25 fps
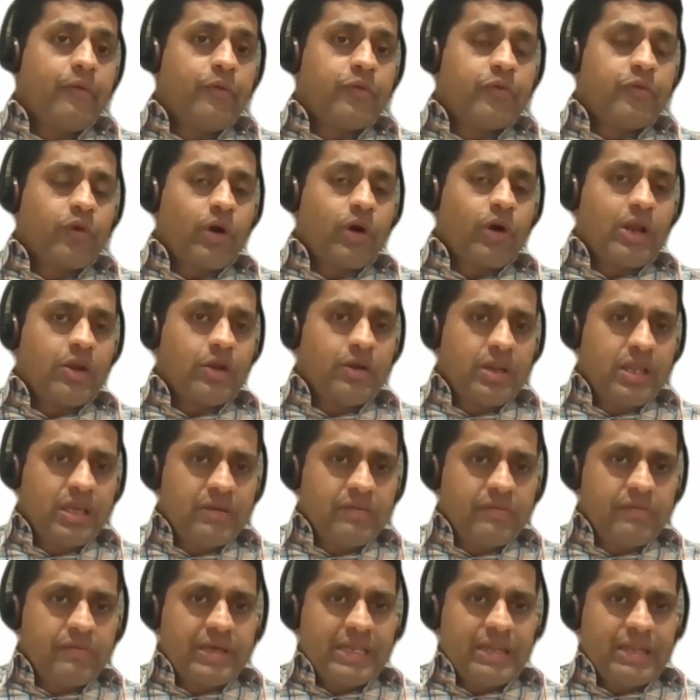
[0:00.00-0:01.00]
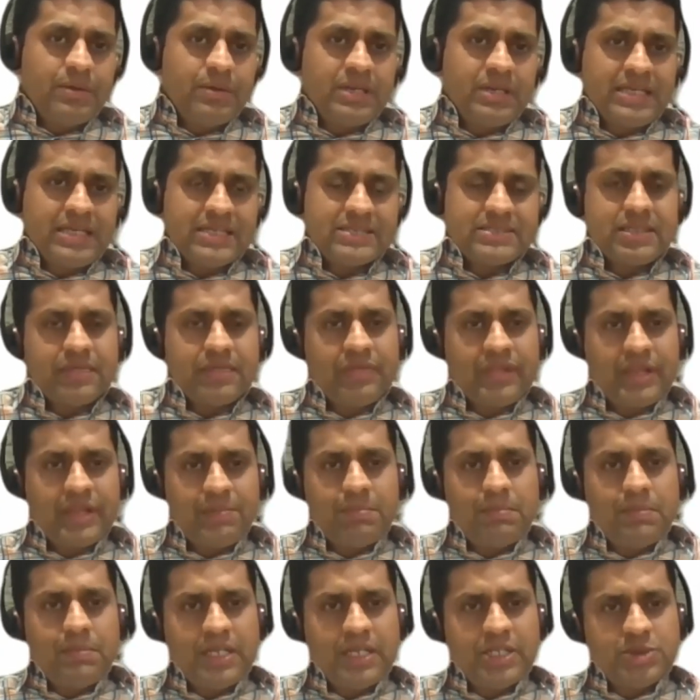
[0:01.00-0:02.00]
So I don't think anybody has done that
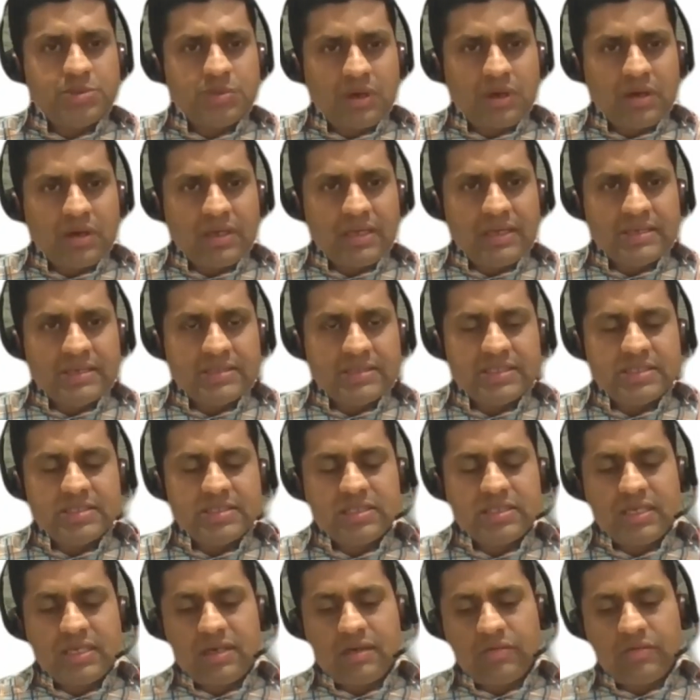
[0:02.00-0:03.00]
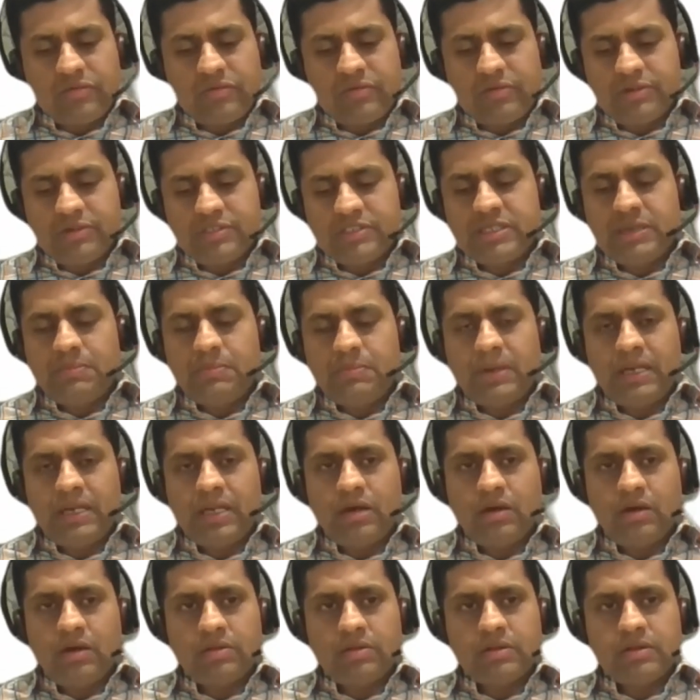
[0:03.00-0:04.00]
benchmark in a sense. And of course,
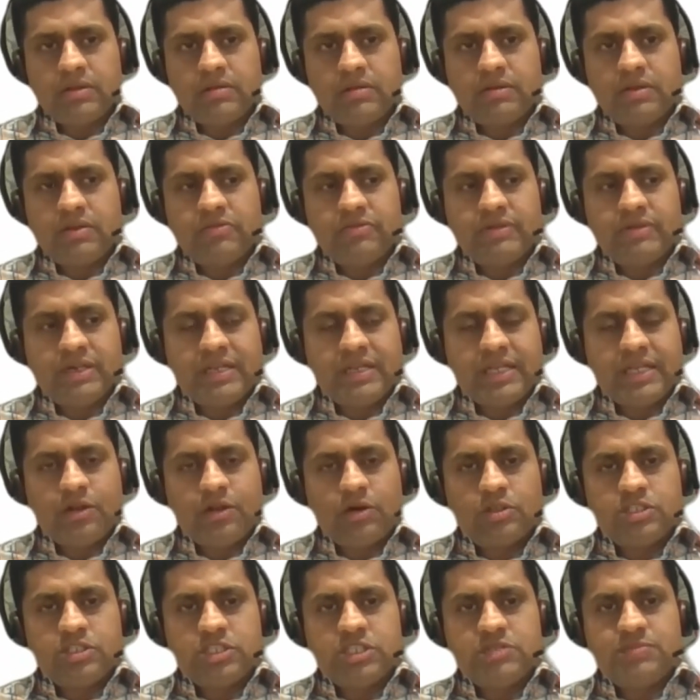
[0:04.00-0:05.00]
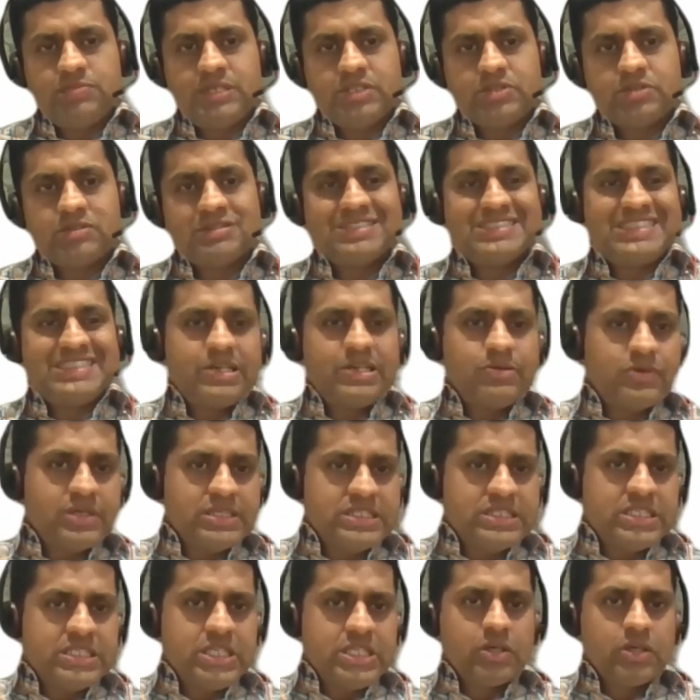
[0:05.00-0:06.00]
depending on the if the technology is based on
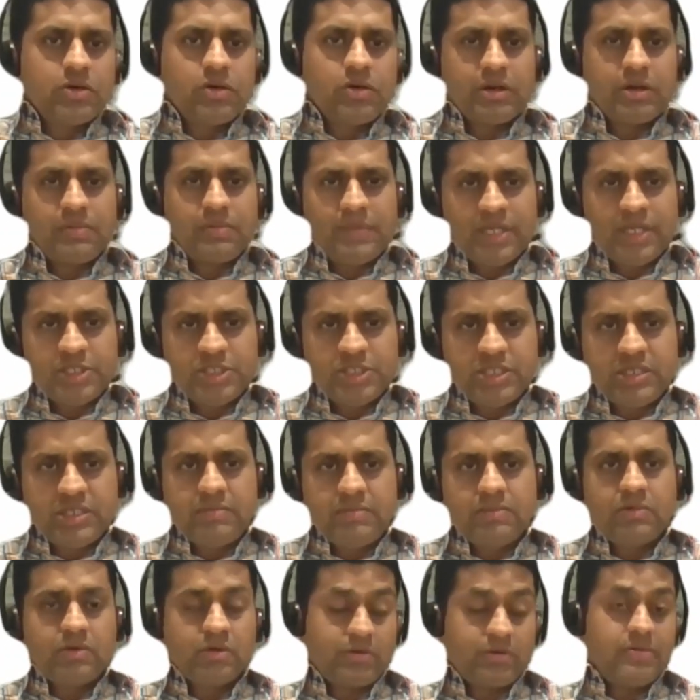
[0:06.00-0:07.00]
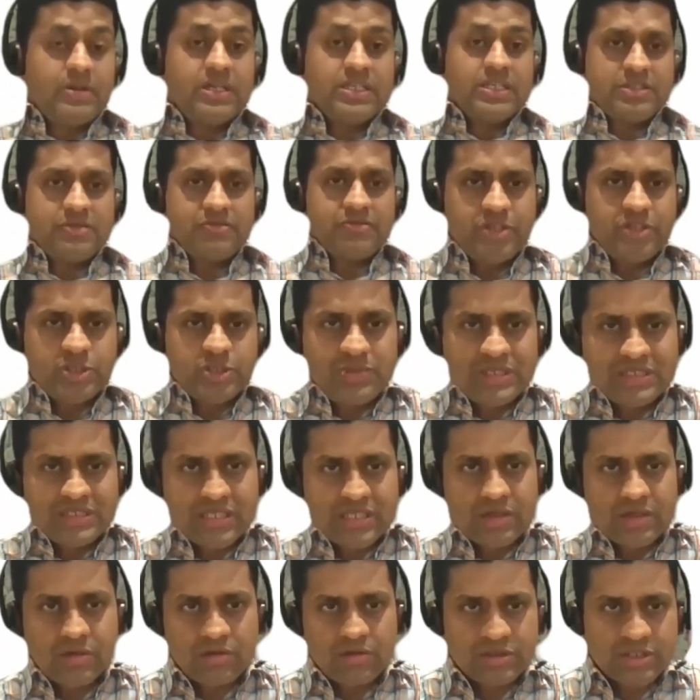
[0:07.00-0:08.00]
sequencing or imaging or let's say fish-based
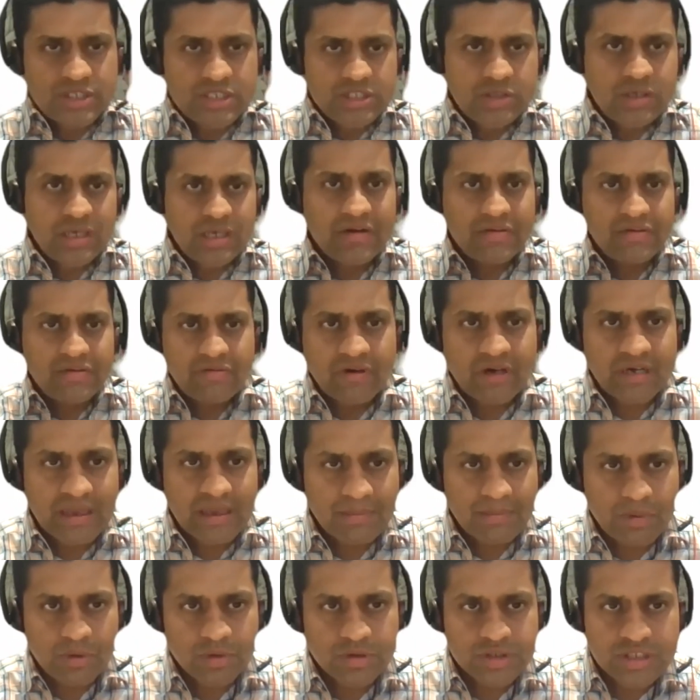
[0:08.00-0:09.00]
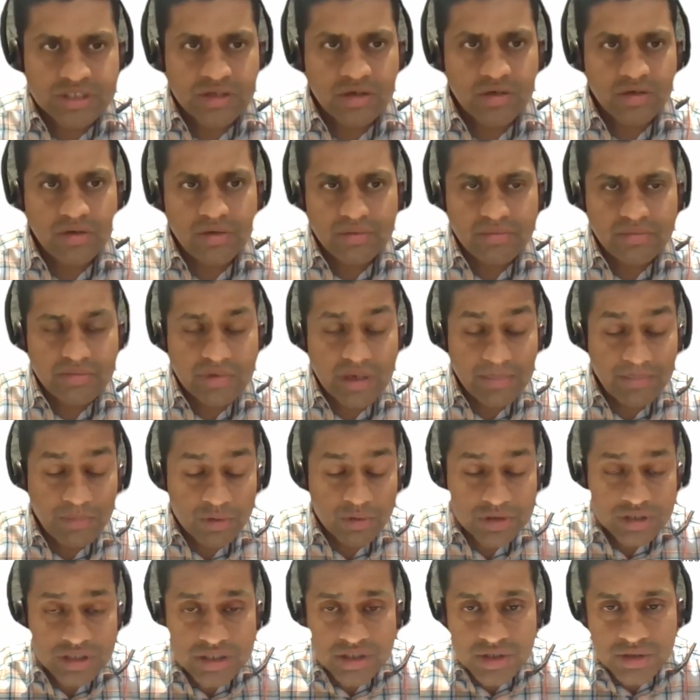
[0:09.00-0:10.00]
technologies, you have different approaches or
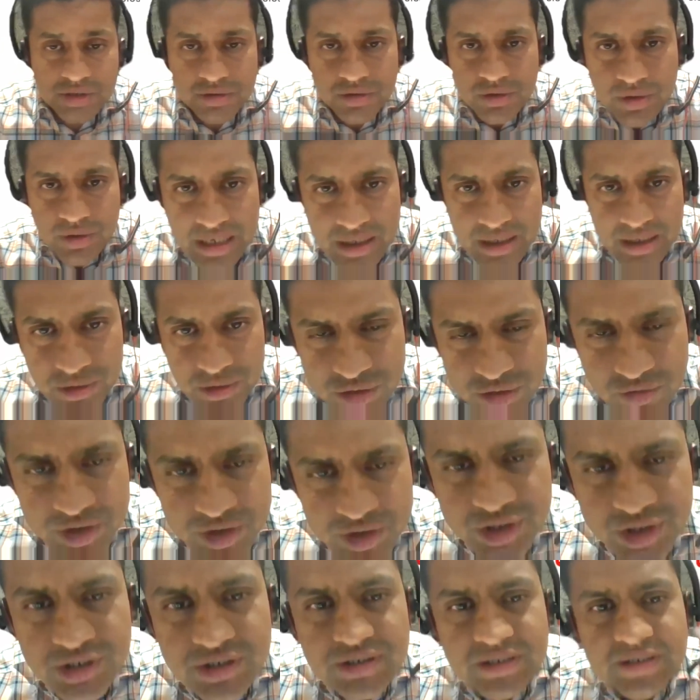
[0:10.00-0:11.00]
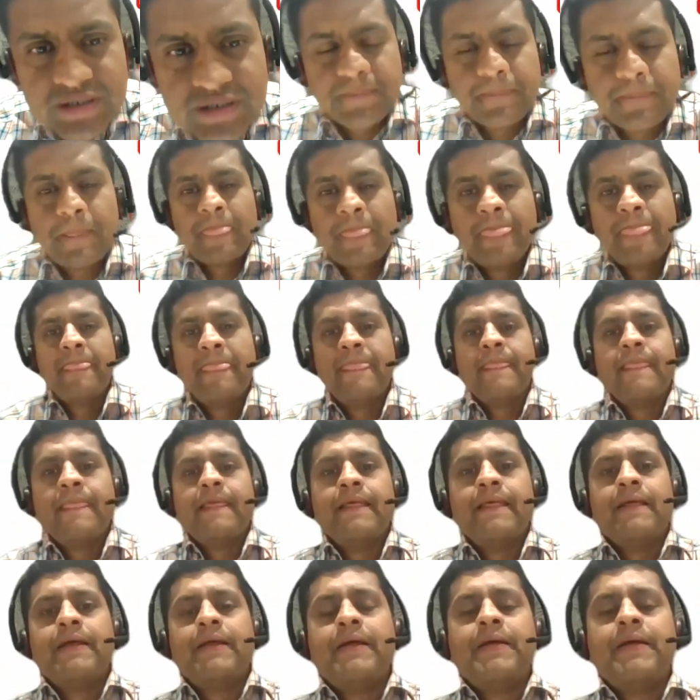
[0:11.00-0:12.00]
approaches to look at those questions.
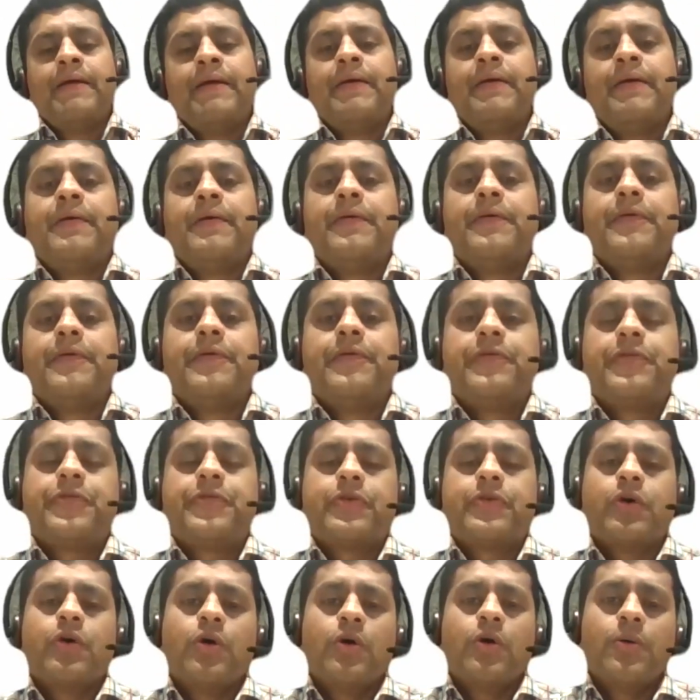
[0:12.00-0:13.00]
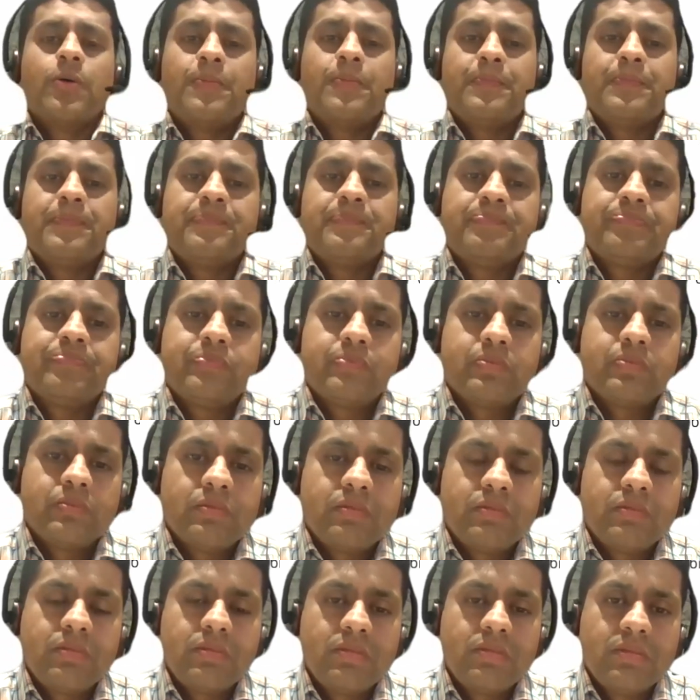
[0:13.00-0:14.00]
So
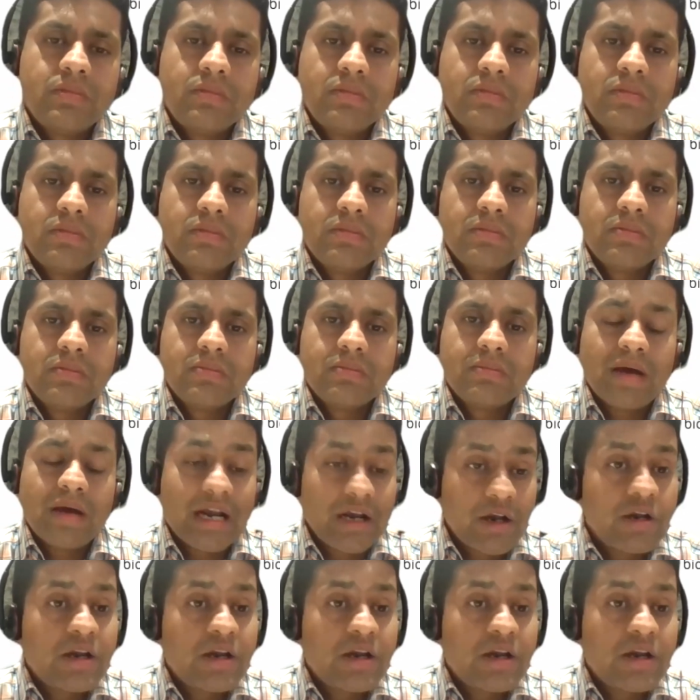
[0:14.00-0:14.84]
I